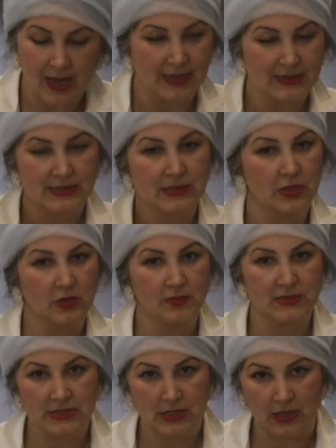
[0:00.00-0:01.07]
ice
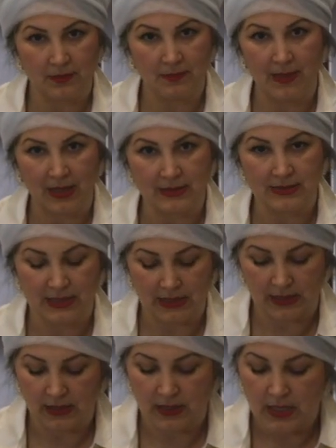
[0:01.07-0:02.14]
cubes start
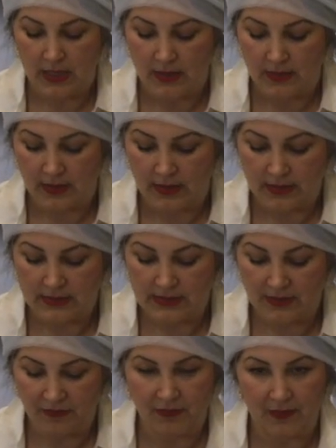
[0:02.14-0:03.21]
melting,
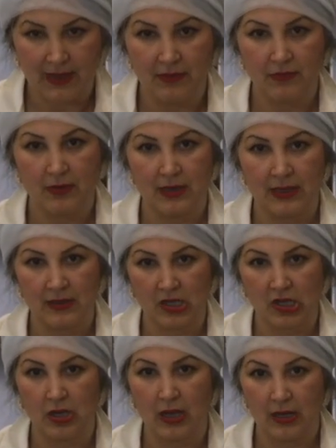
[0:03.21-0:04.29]
the flavor and
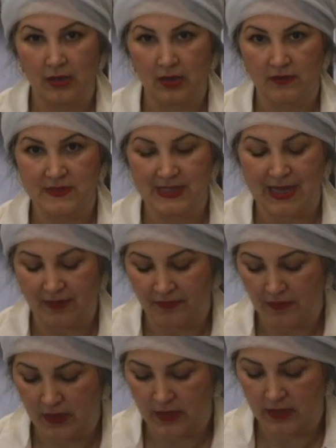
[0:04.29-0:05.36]
the color of
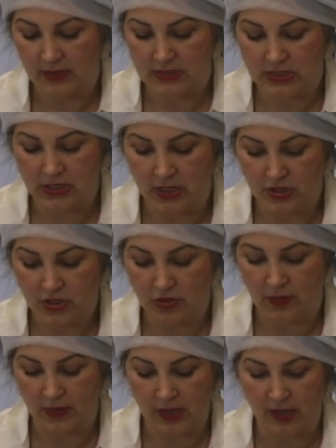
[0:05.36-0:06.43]
saffron start
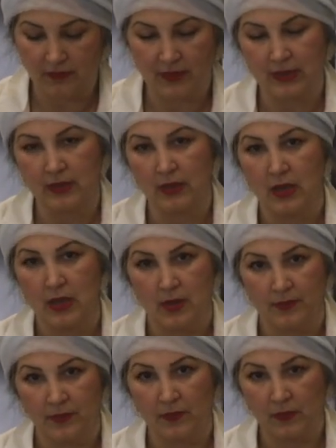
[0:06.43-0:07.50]
showing up and
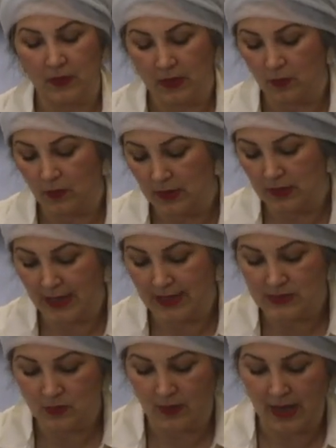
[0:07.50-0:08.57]
we, we,
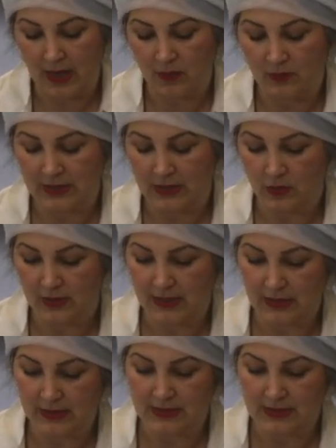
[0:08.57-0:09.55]
that's how we know that